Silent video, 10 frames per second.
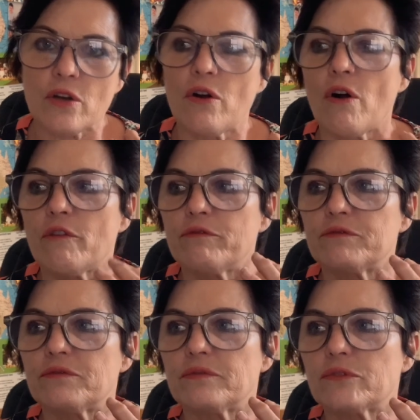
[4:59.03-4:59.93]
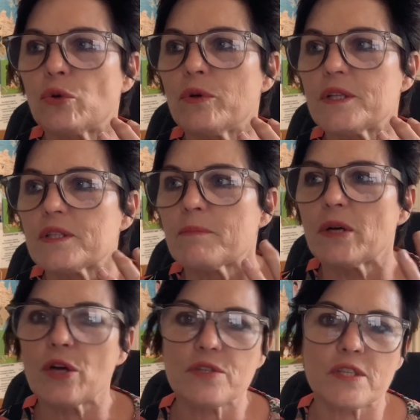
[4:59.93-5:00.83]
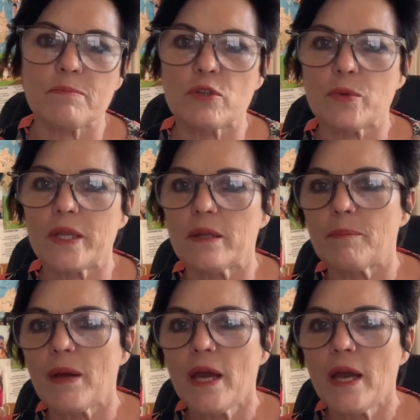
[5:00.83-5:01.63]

of call it symbiosis between